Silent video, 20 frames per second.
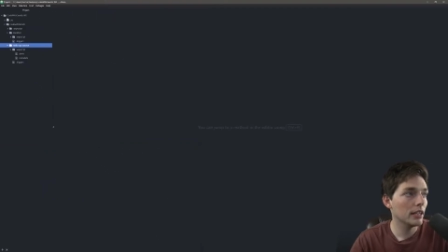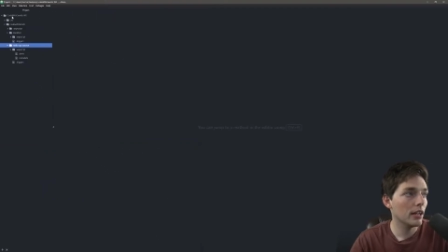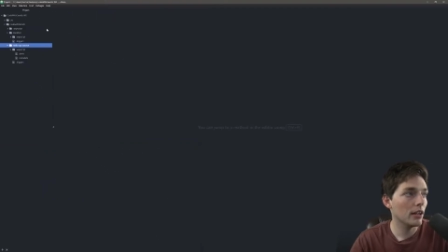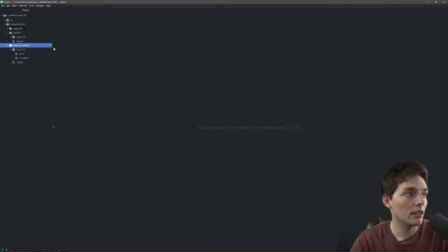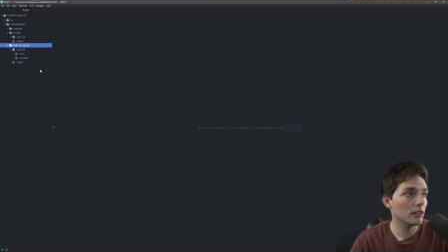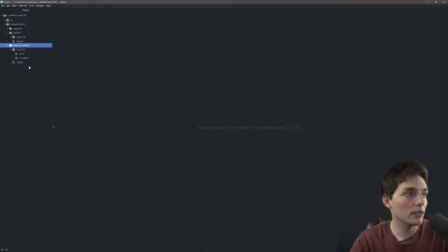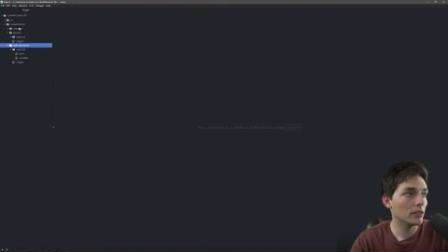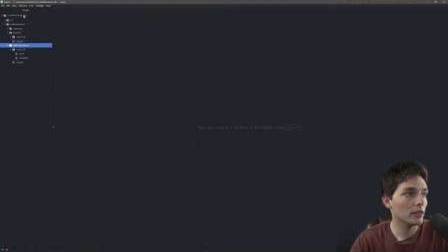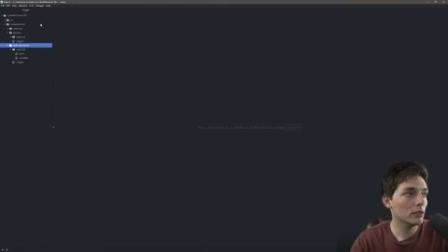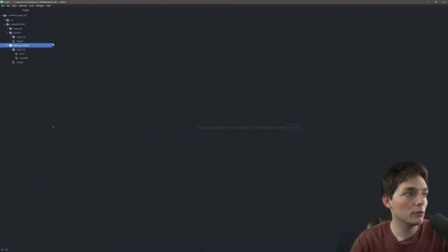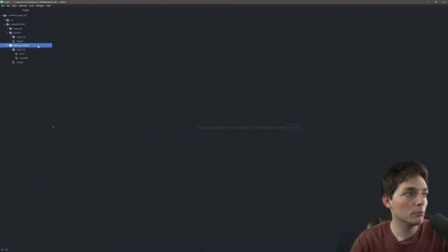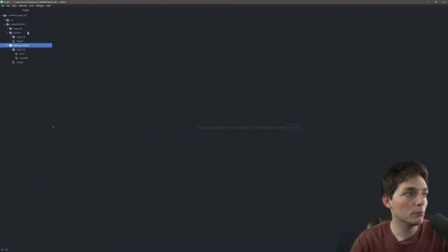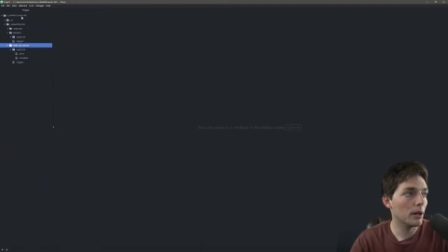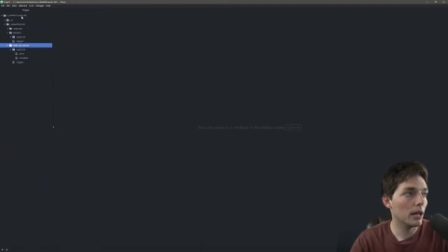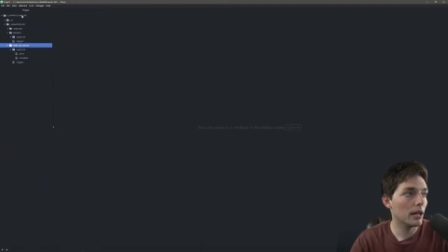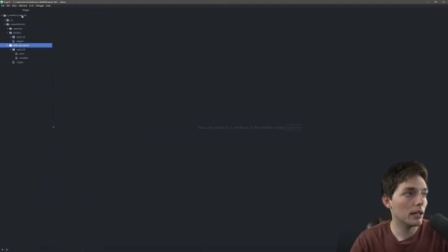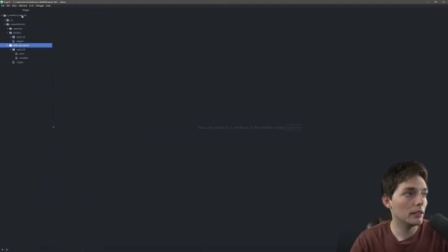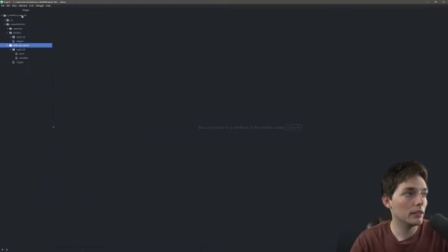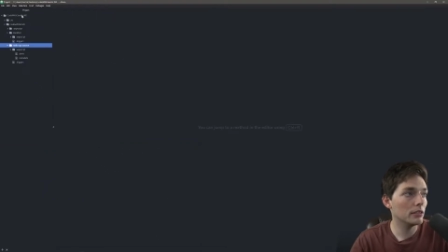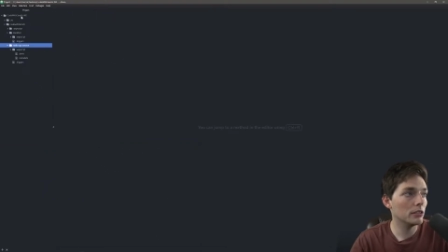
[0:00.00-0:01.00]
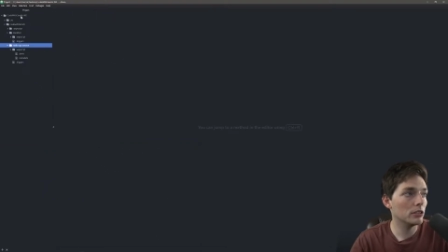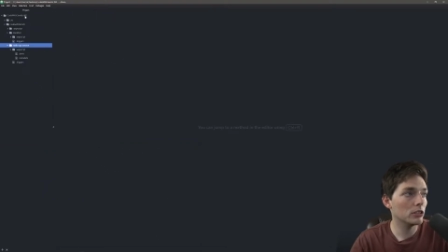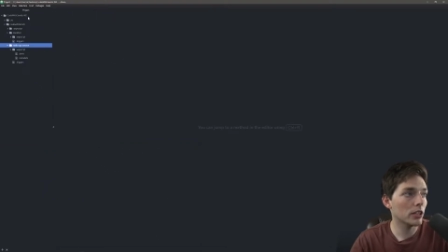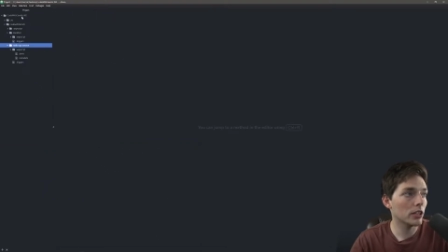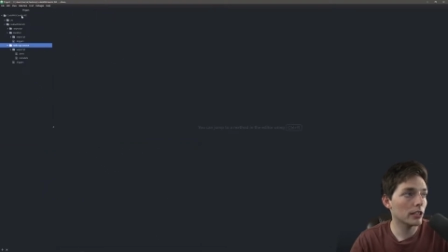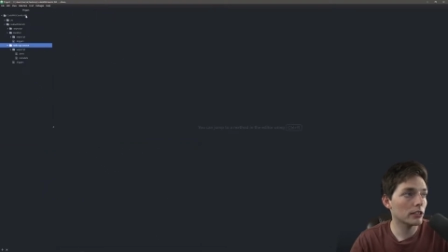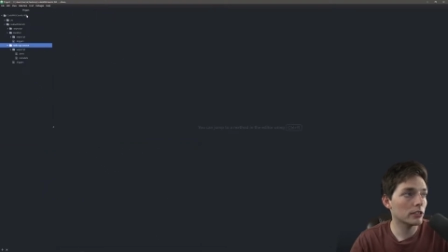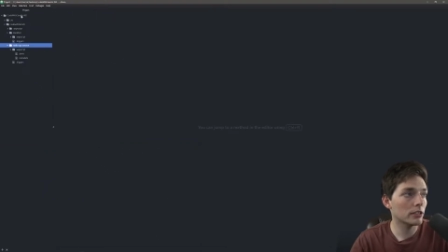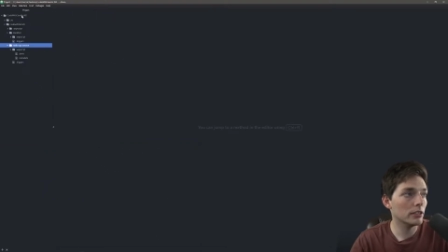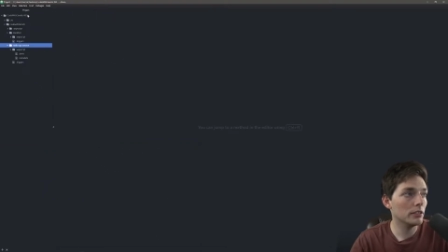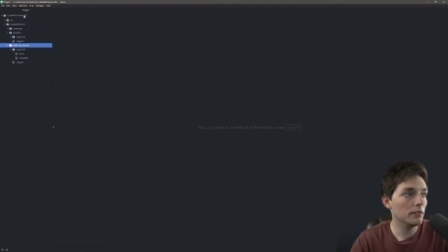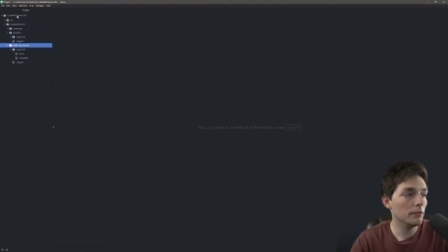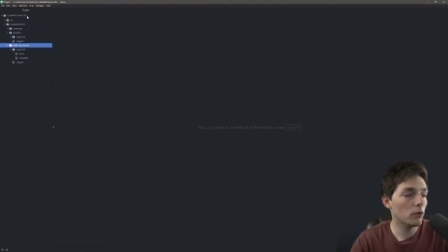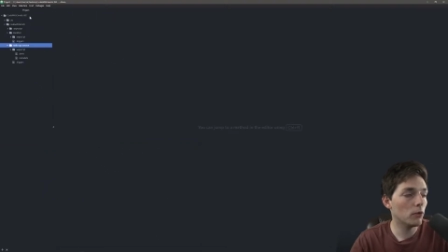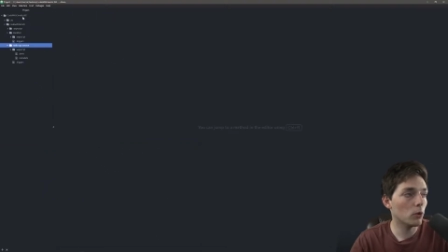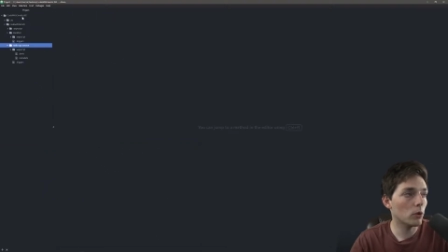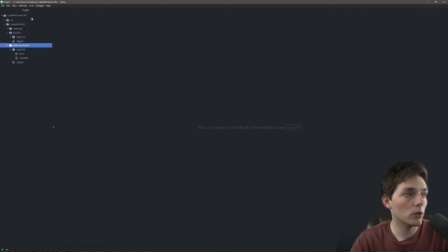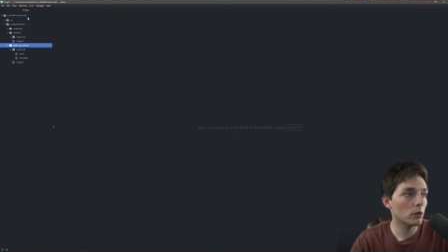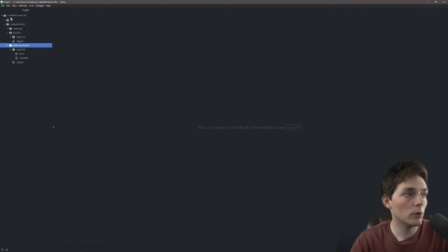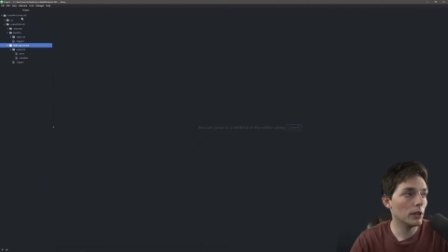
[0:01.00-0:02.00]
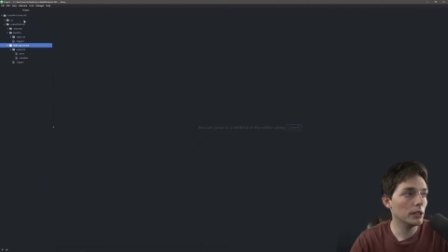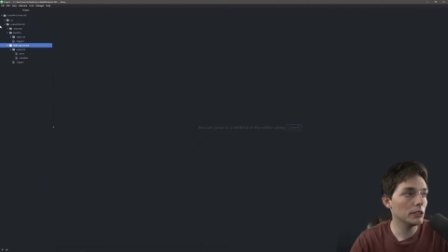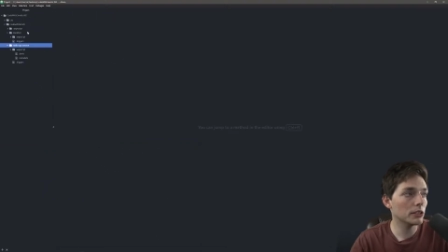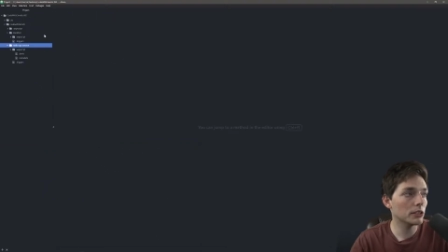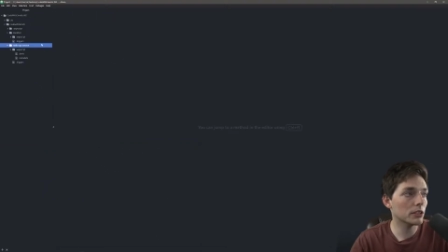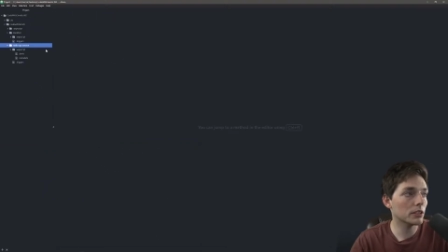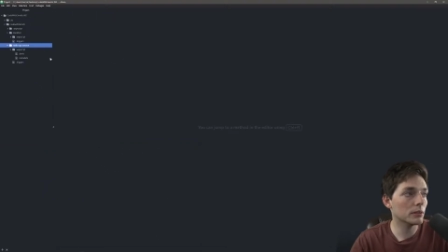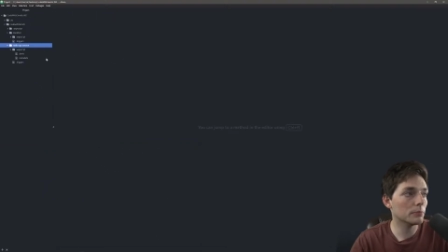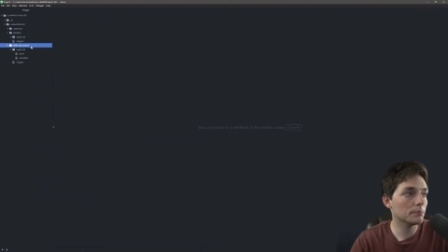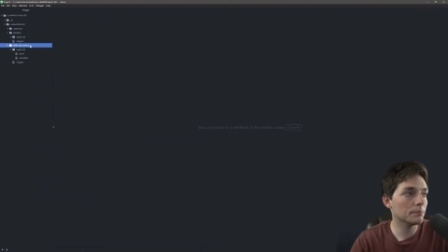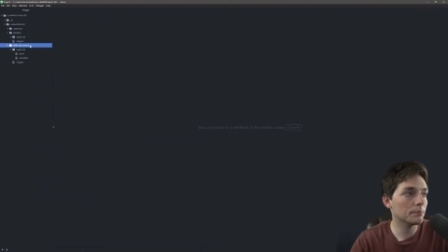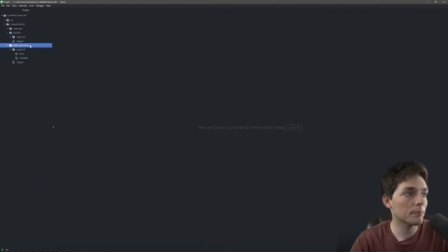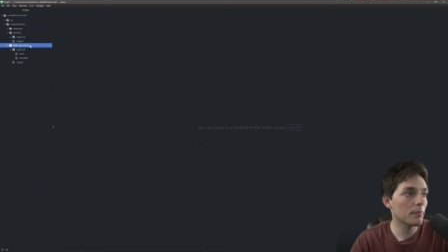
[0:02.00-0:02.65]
under my directory for WayScript.